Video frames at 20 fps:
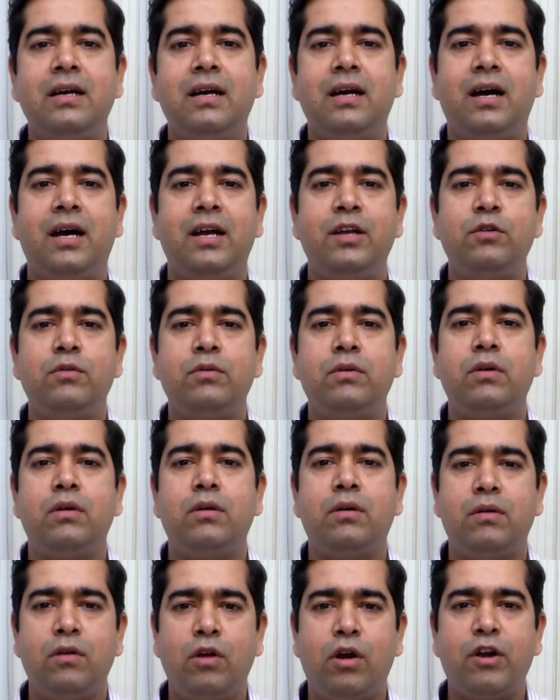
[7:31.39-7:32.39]

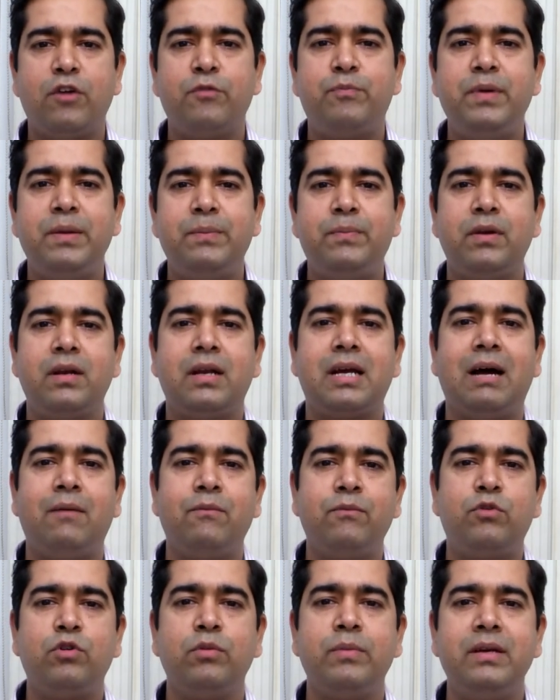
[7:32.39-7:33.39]
A lot of people
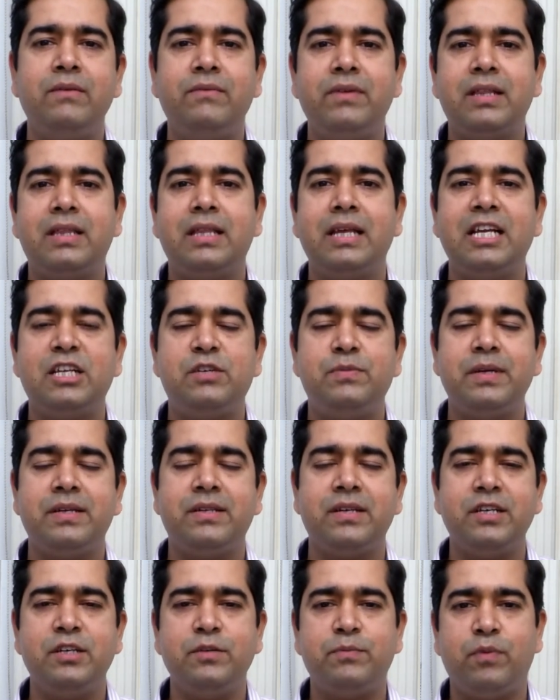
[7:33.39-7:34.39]
come to me with
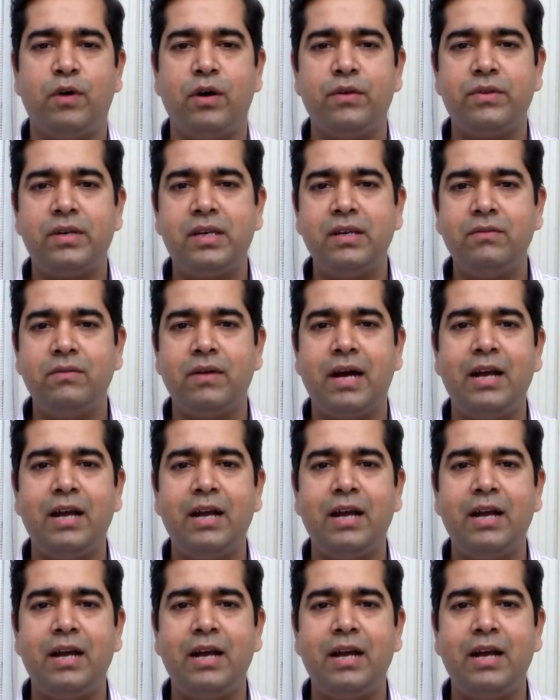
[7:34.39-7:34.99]
HBsAg positive.